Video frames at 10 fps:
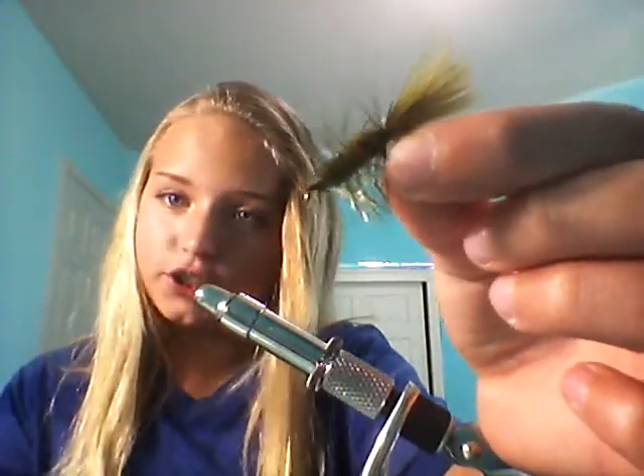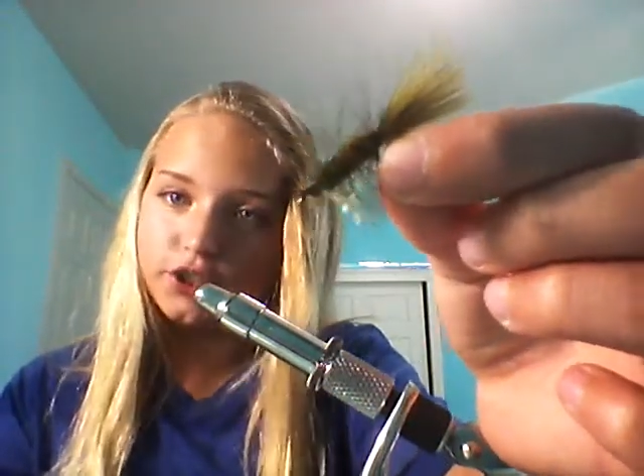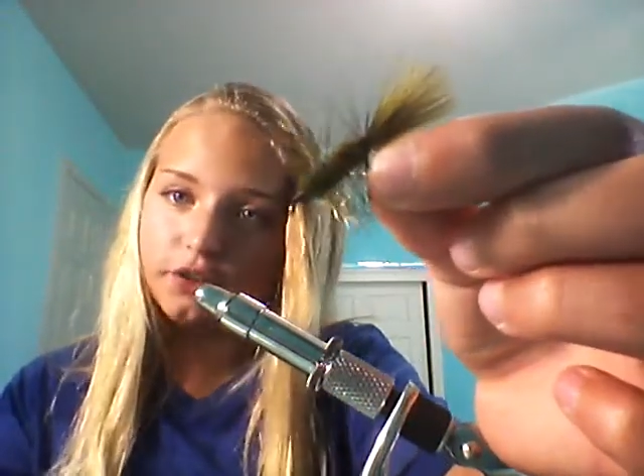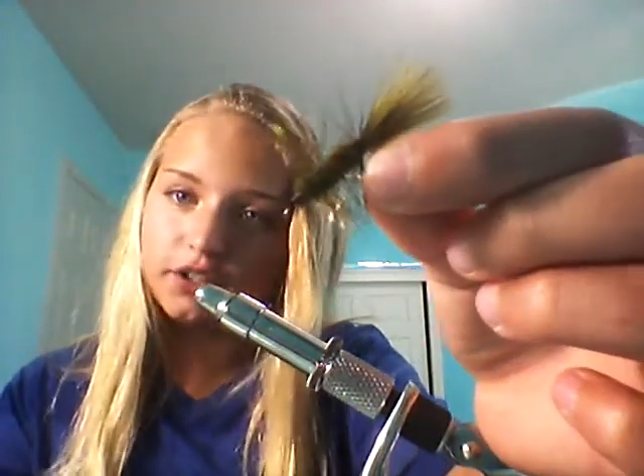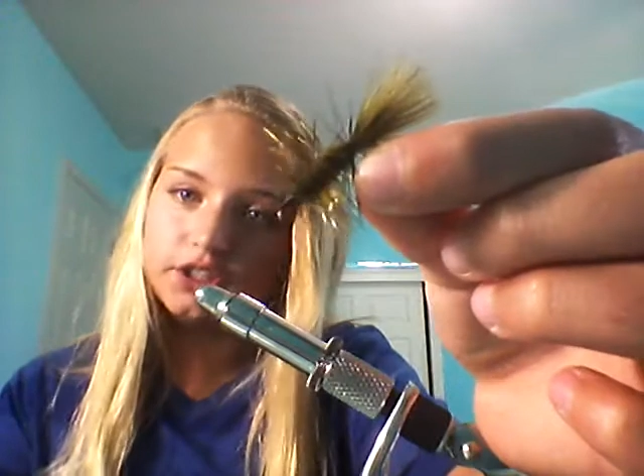
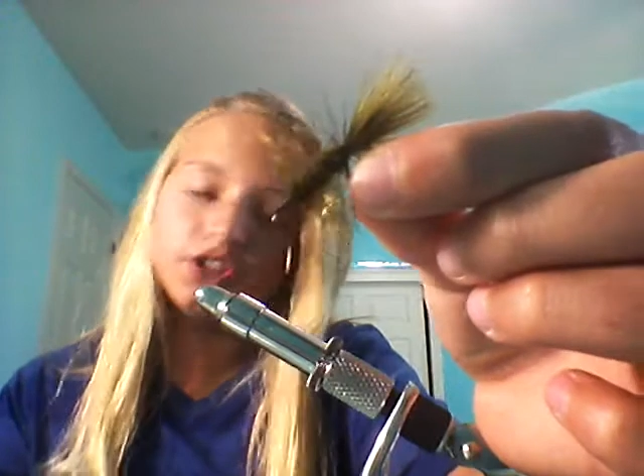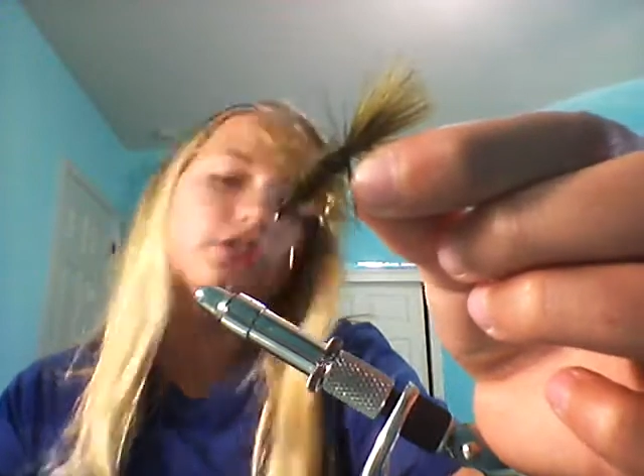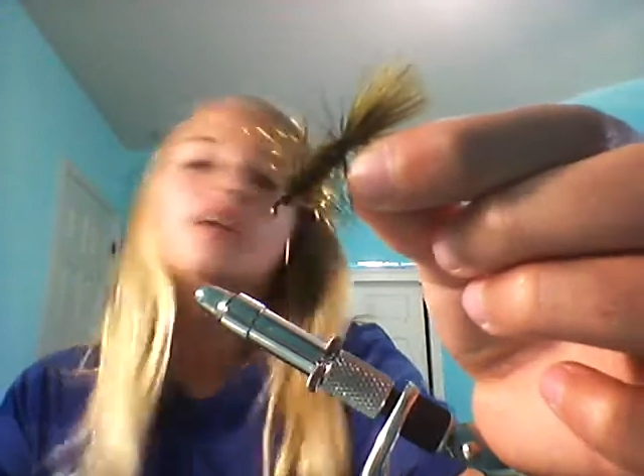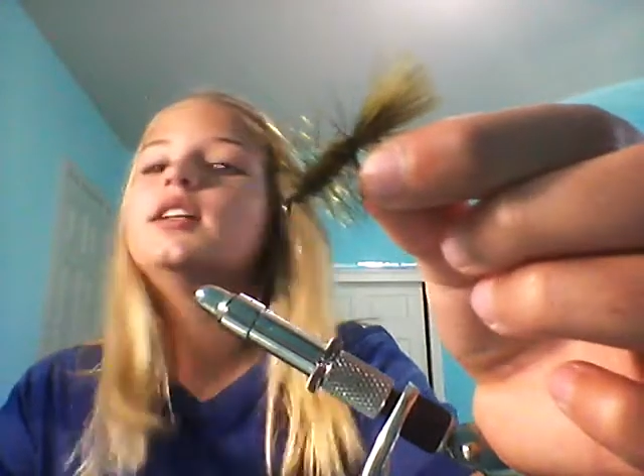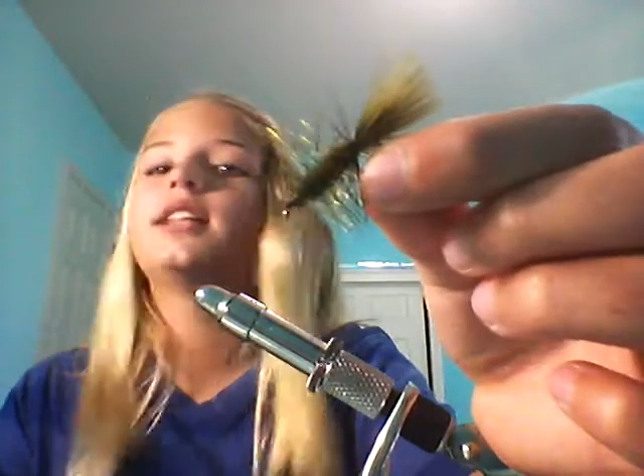You could do
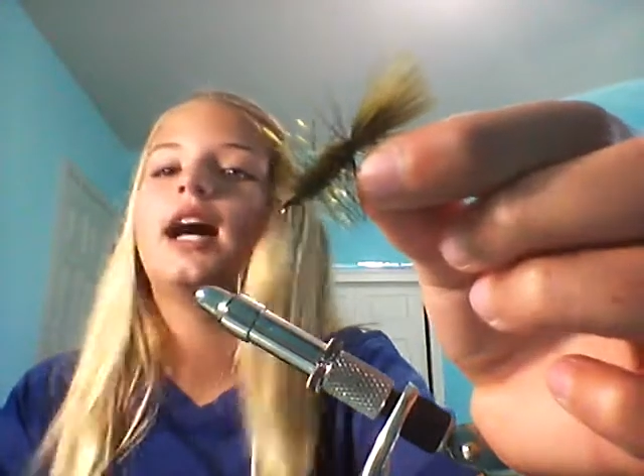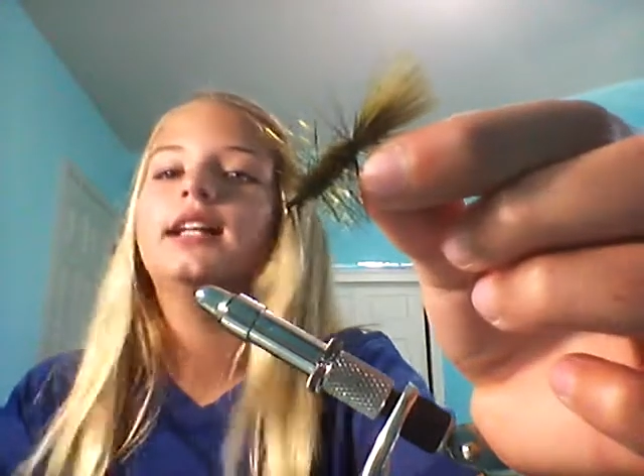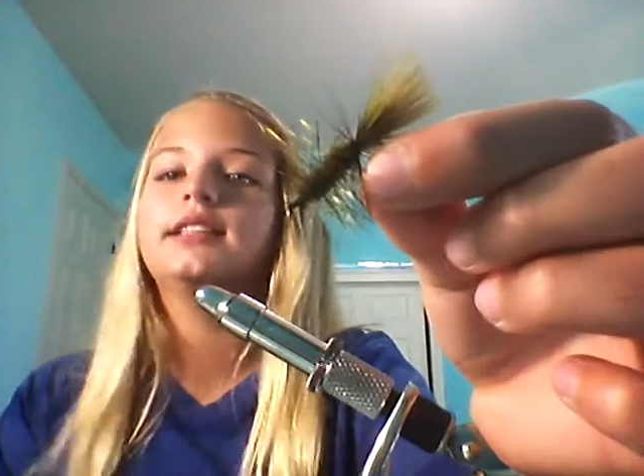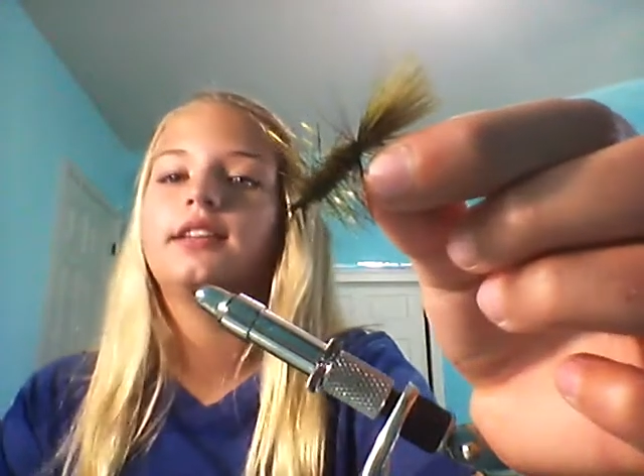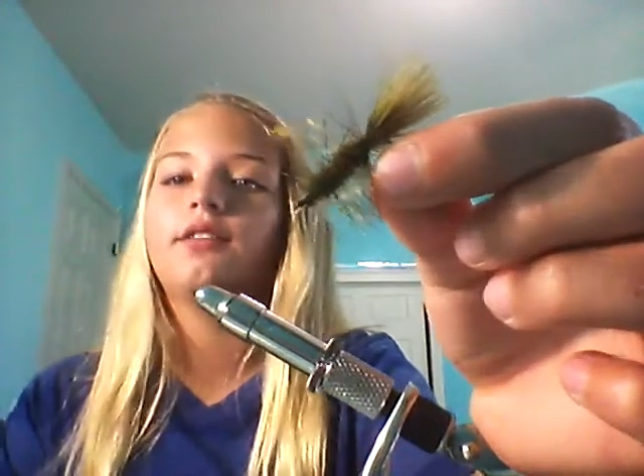
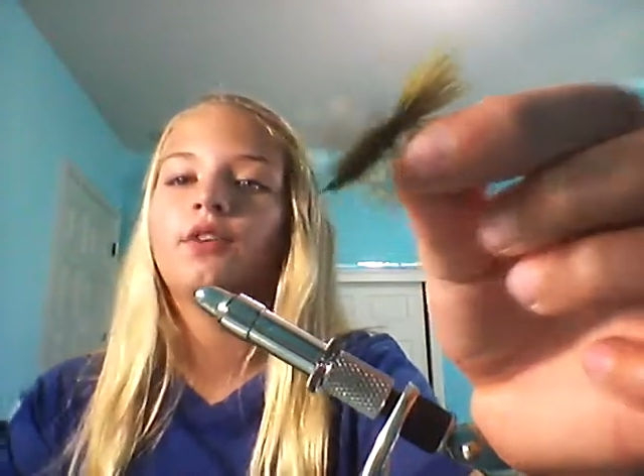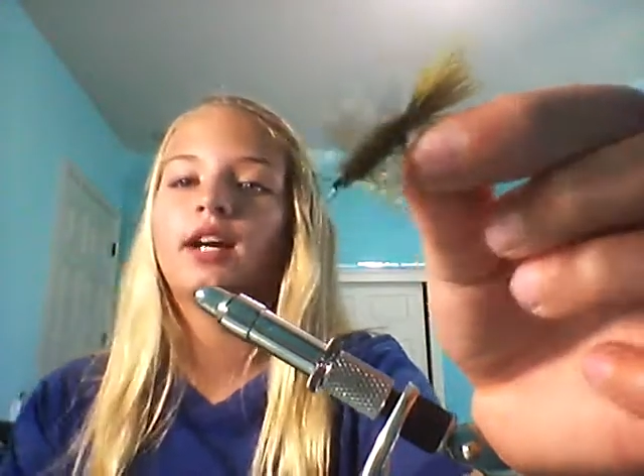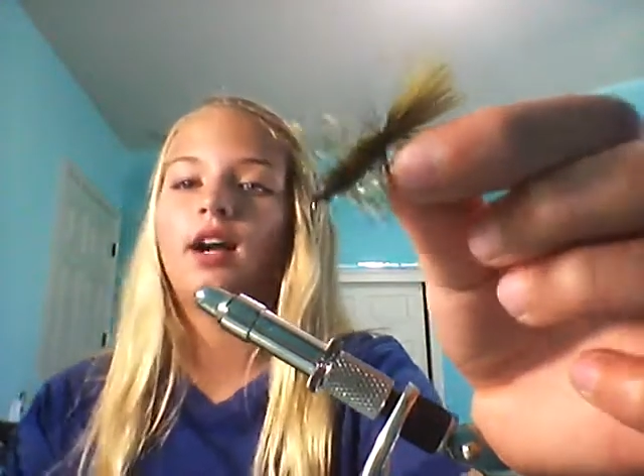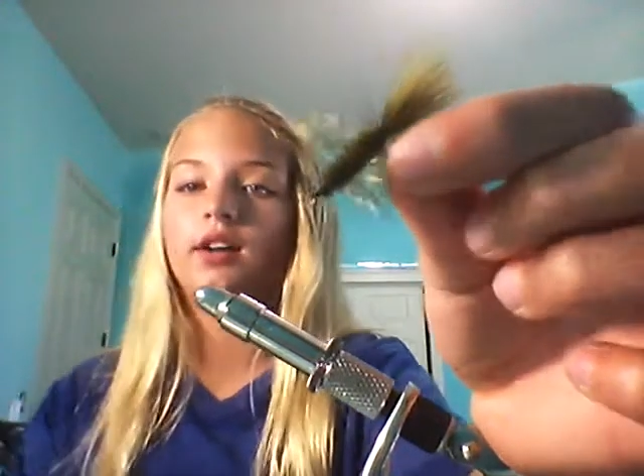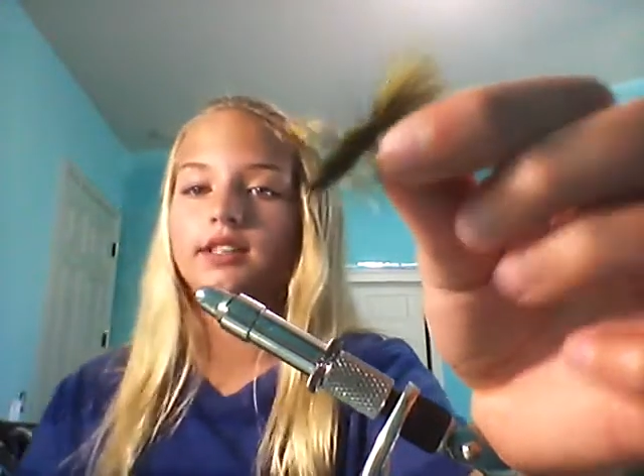tons of different
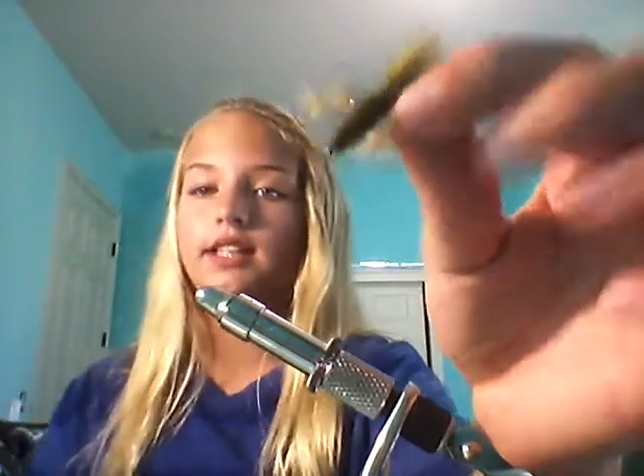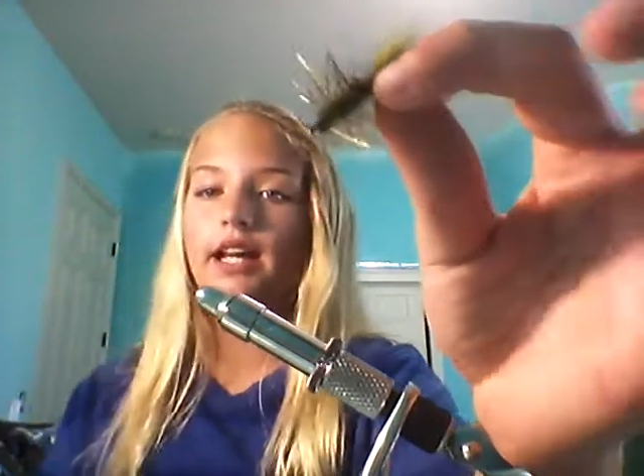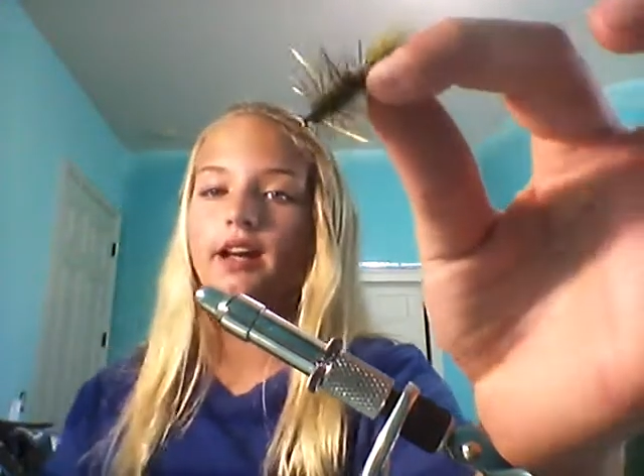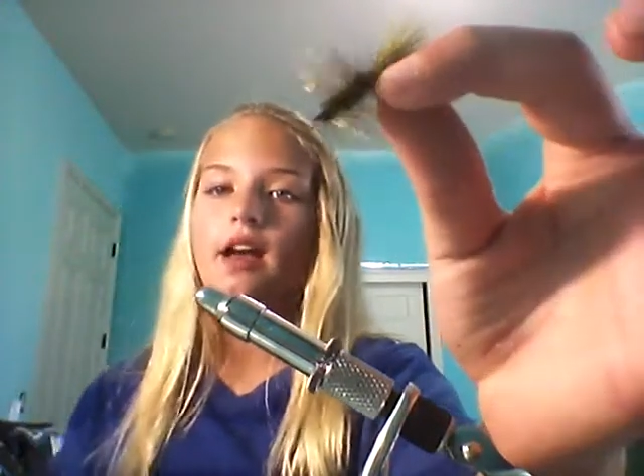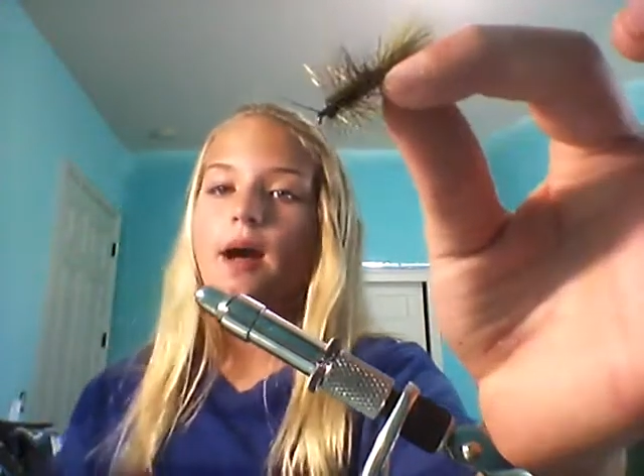colors, like
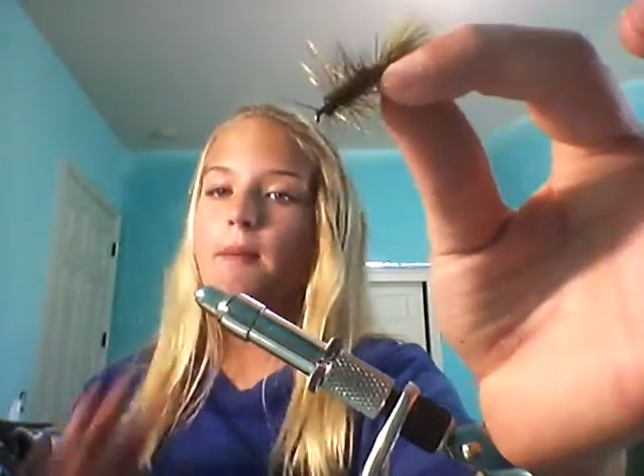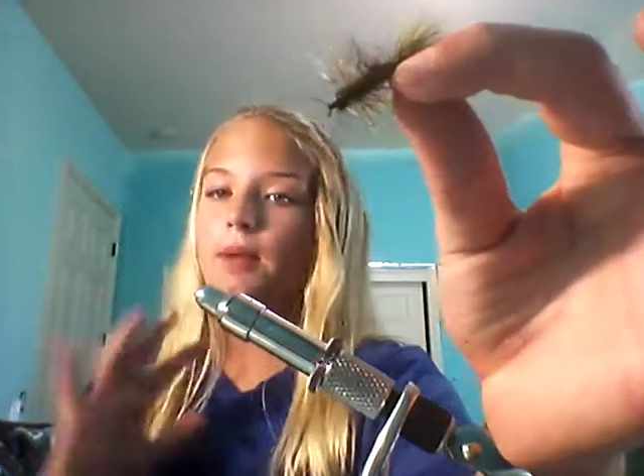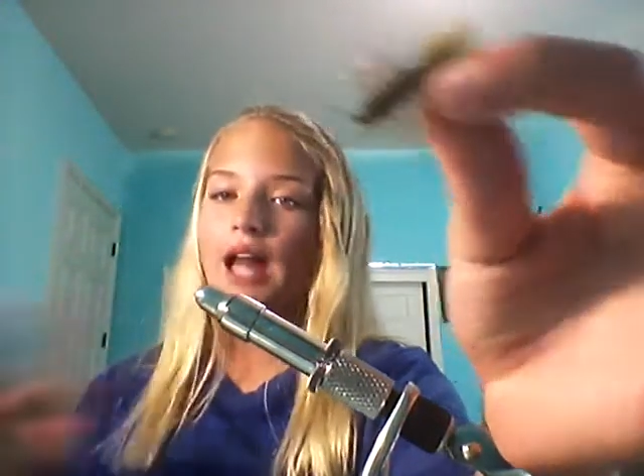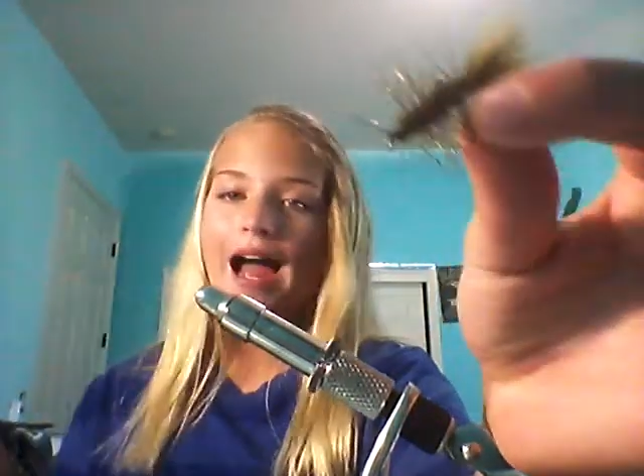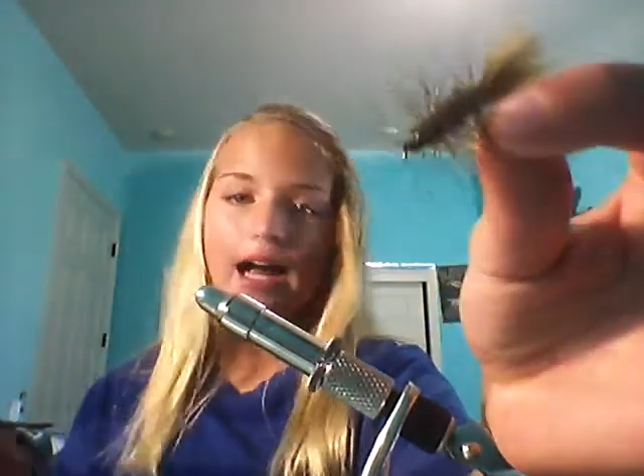
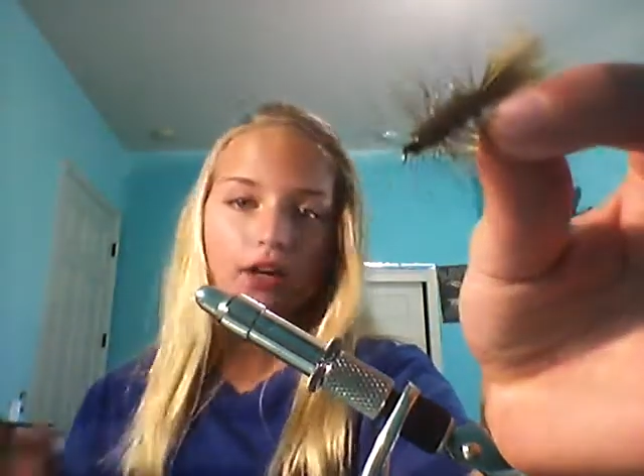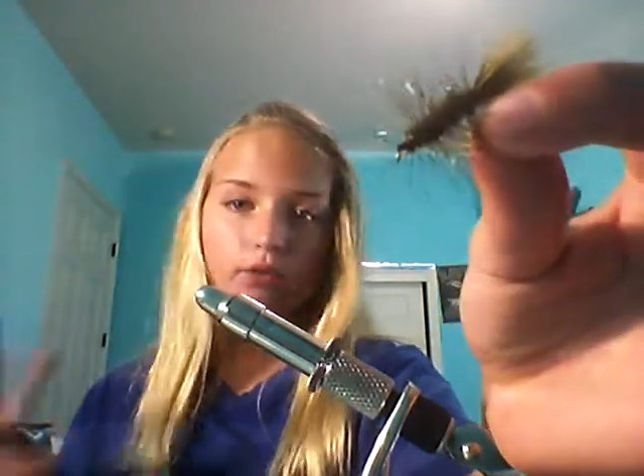black,